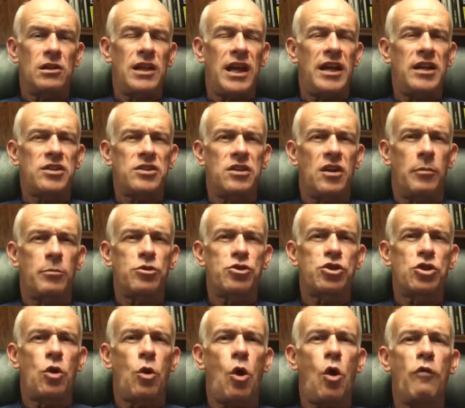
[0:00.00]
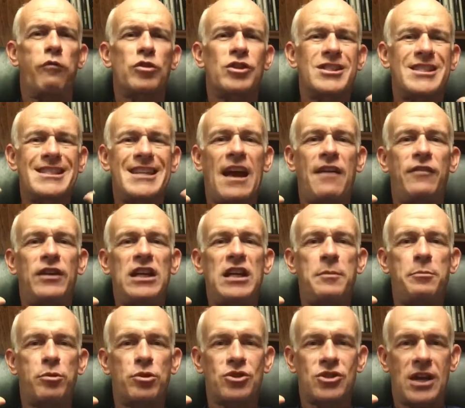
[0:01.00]
the latest numbers show over
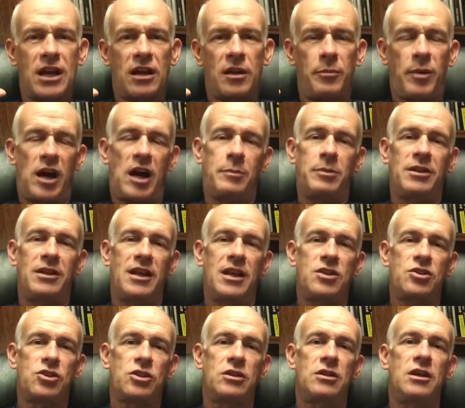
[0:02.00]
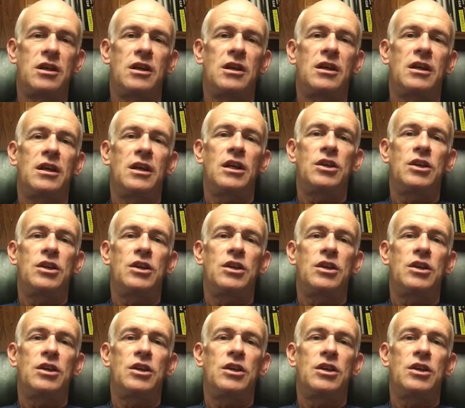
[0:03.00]
70% of the population